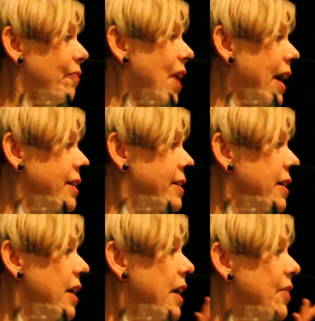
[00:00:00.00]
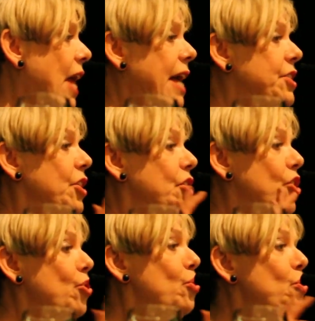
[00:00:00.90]
the fact that
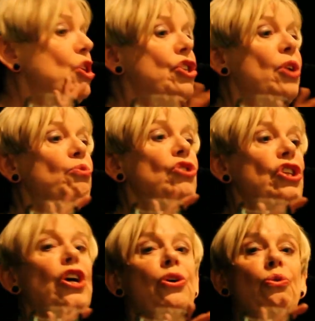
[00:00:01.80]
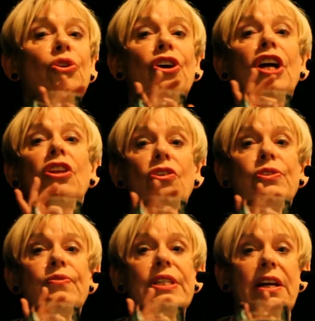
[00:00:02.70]
you don't know a
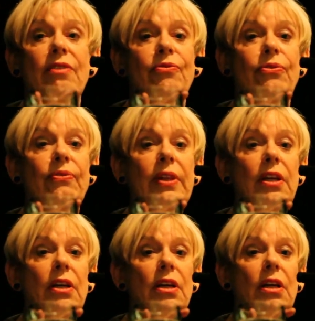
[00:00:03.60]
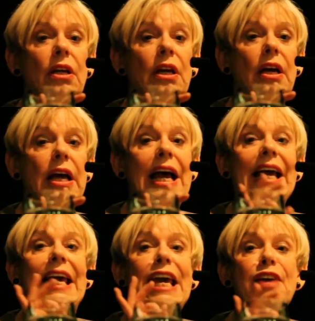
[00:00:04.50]
lot of stuff.
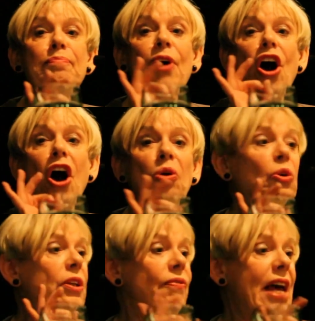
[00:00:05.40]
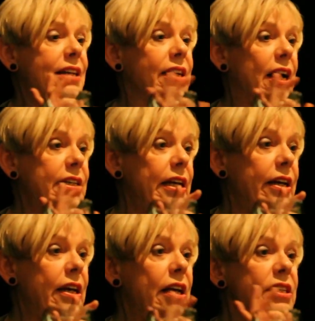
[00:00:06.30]
Keep hold of that
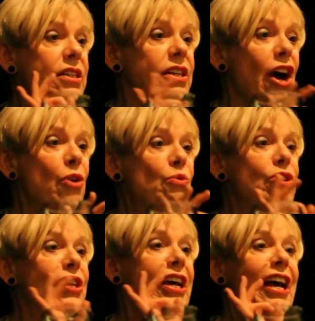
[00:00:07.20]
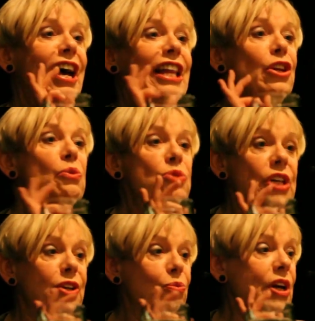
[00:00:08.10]
idea and don't lose
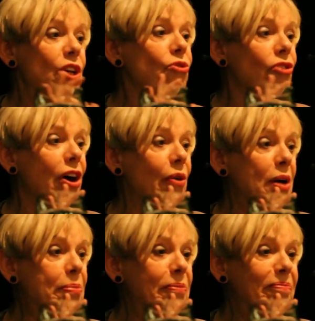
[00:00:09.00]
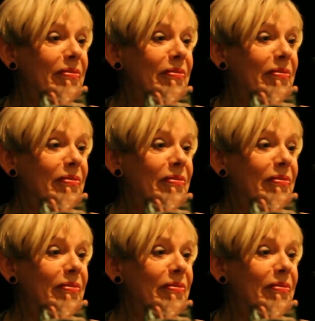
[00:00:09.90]
it when you grow up.